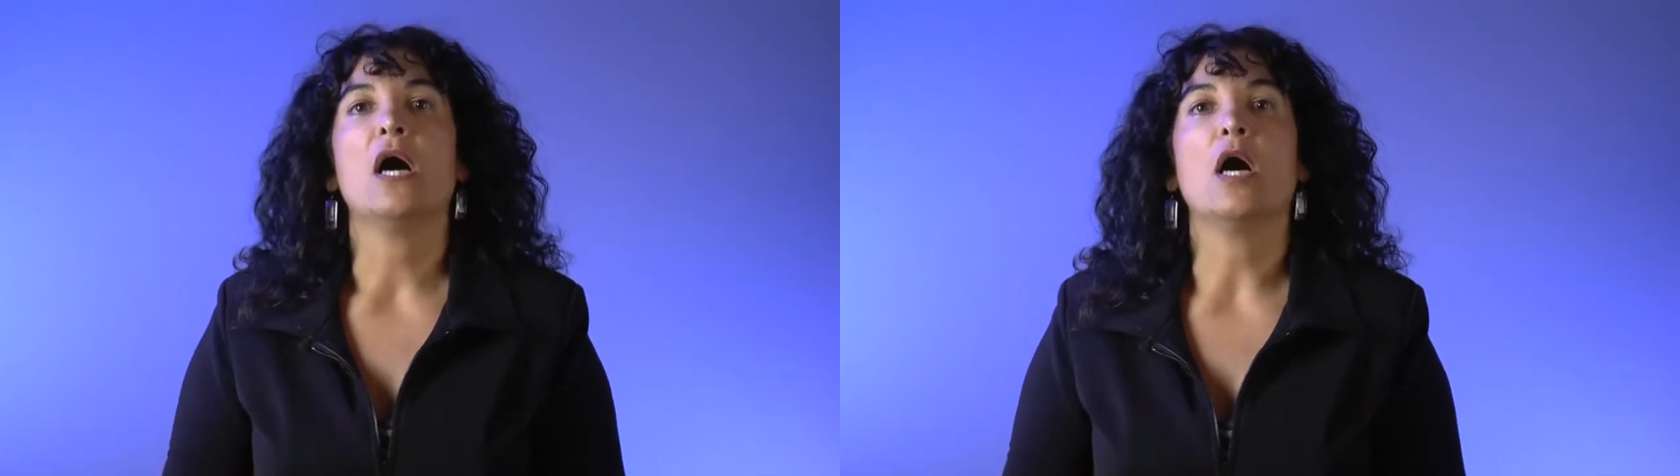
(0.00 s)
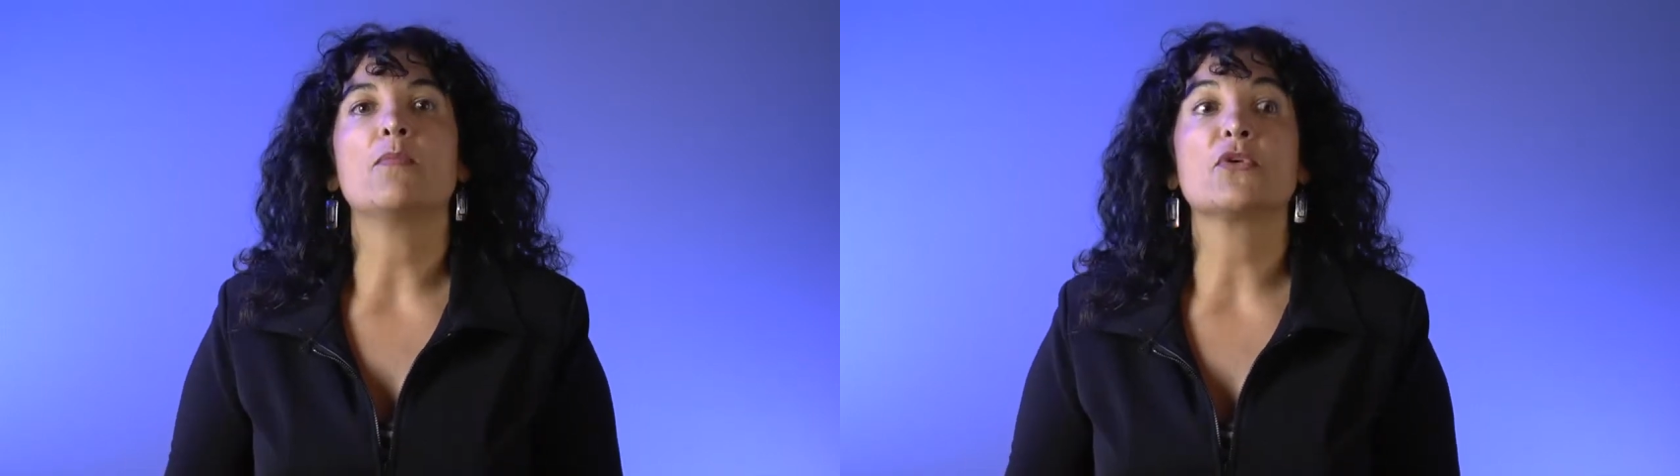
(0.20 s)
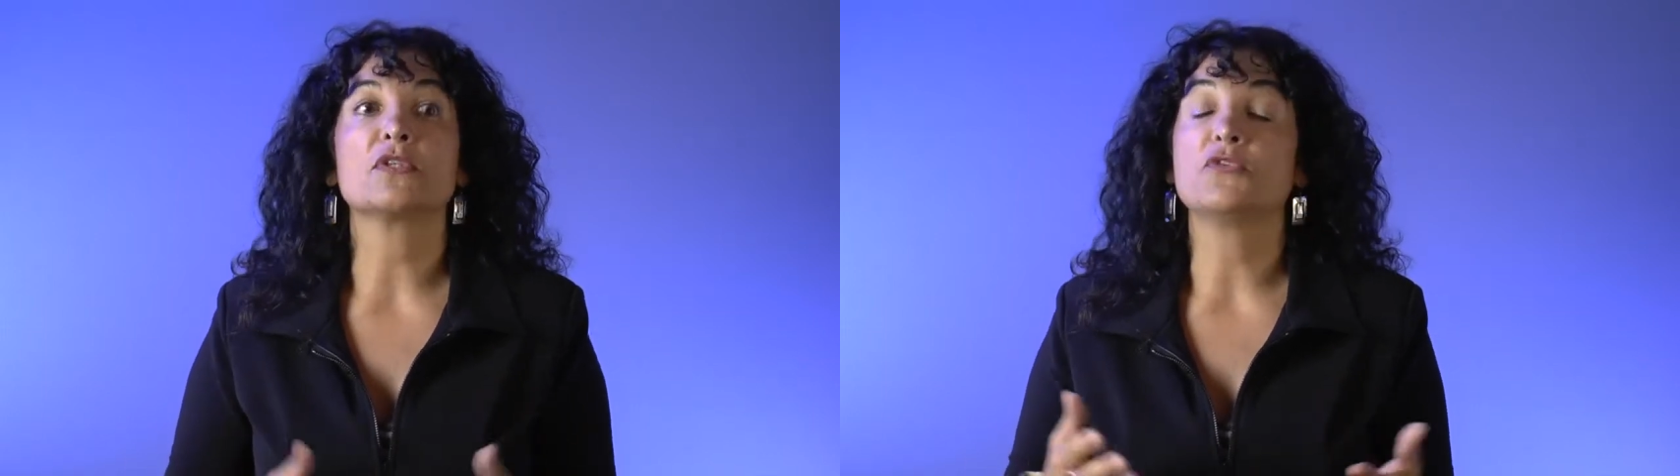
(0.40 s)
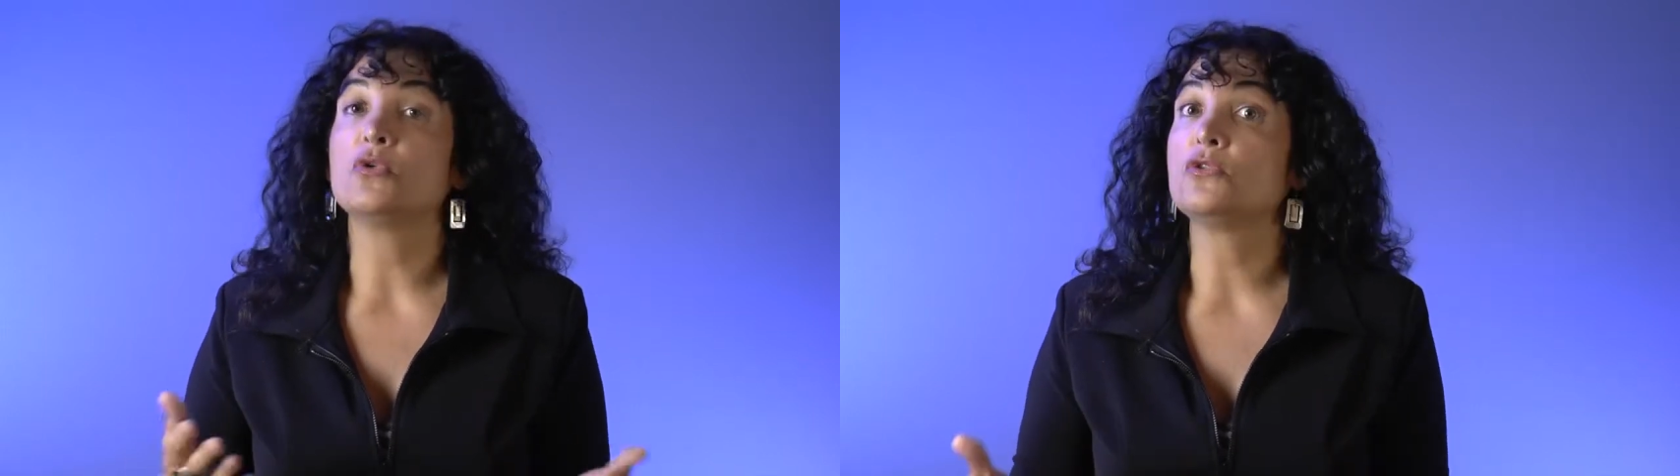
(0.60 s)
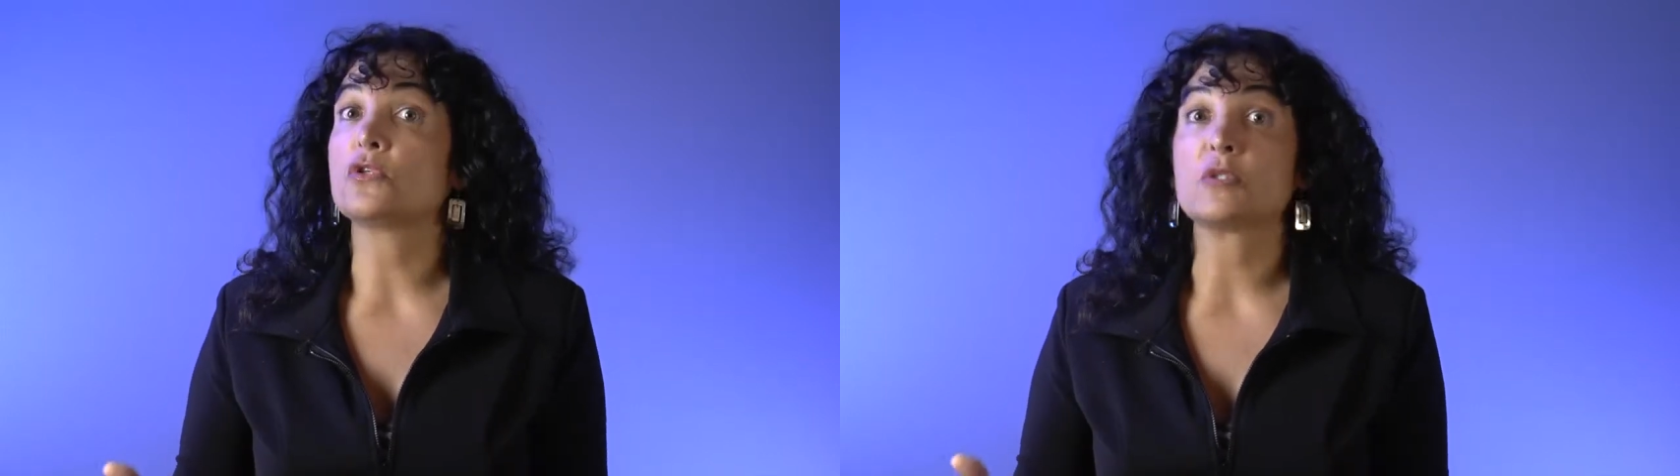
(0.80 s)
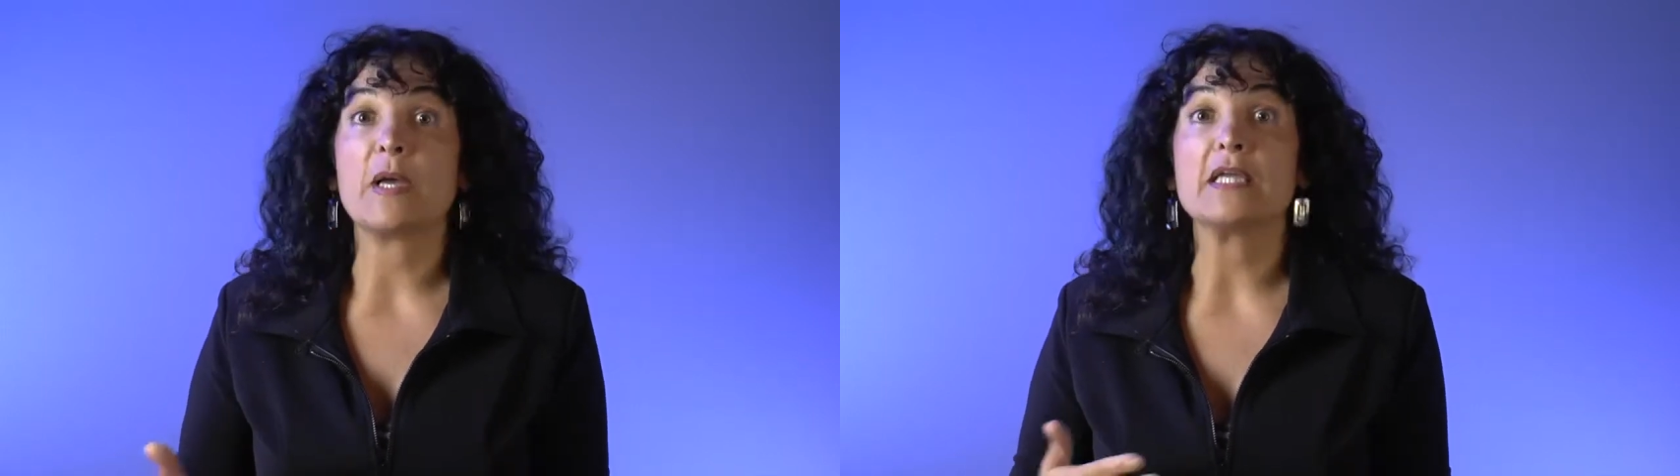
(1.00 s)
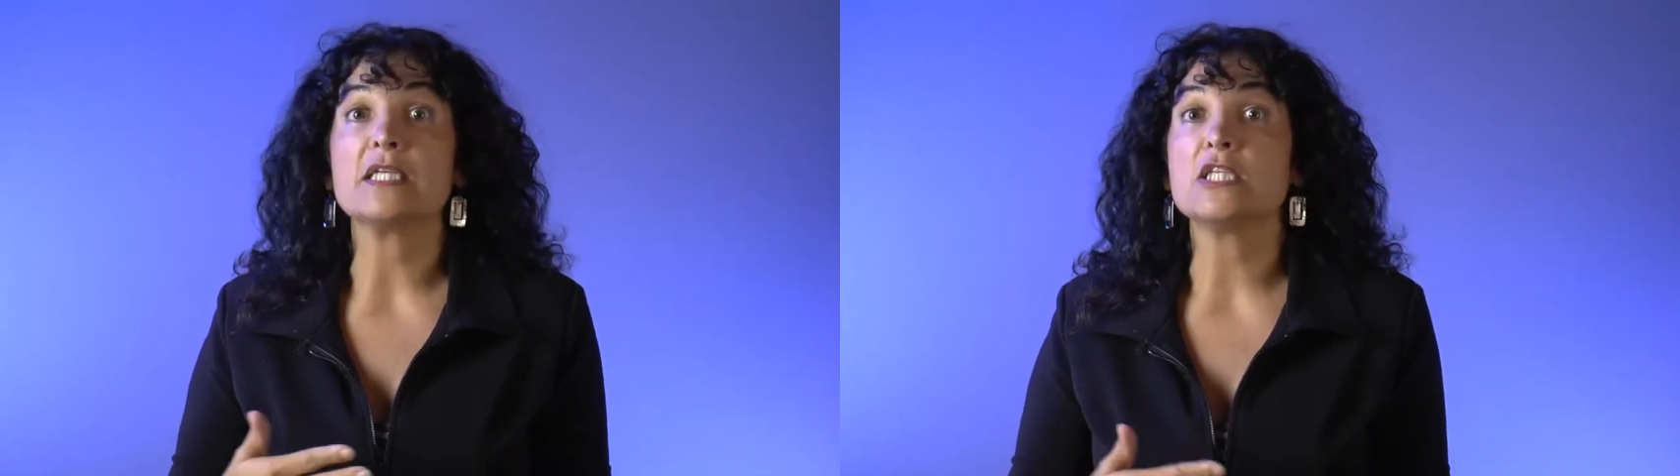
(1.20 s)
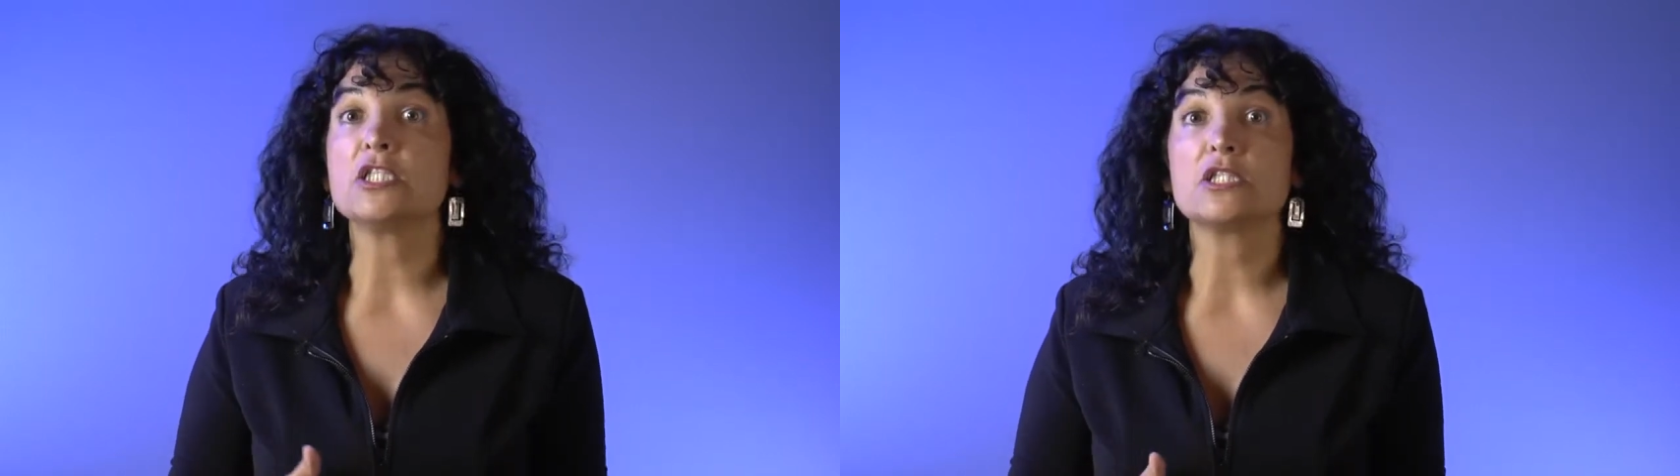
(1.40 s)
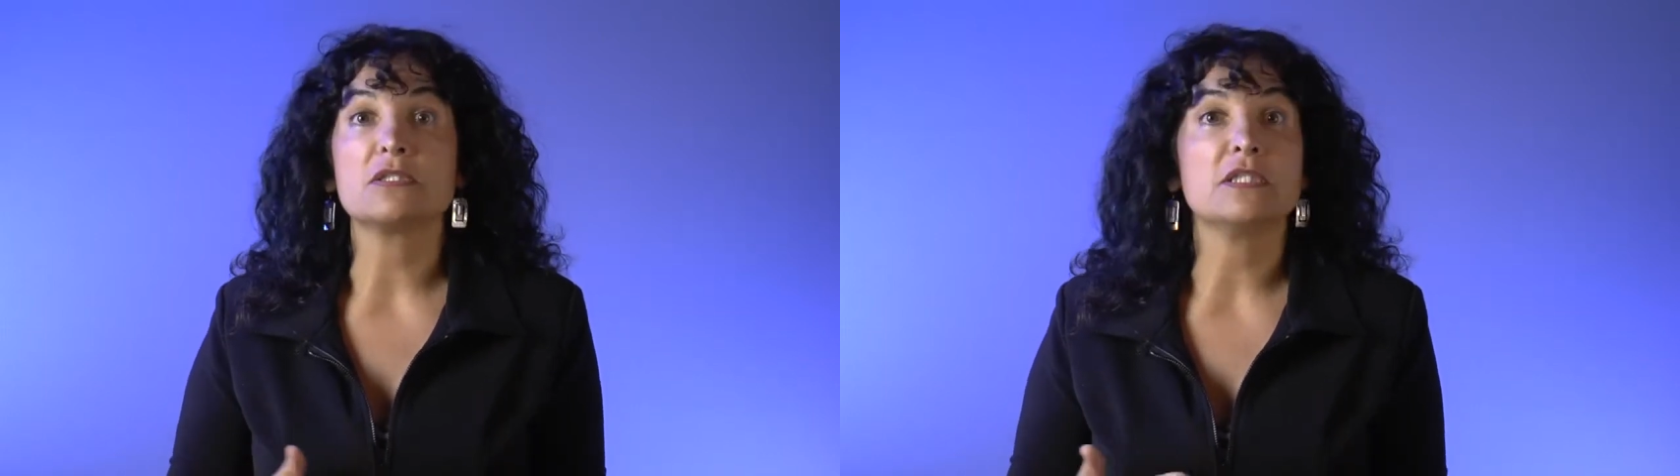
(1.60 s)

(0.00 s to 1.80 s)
Those of you who took Spanish,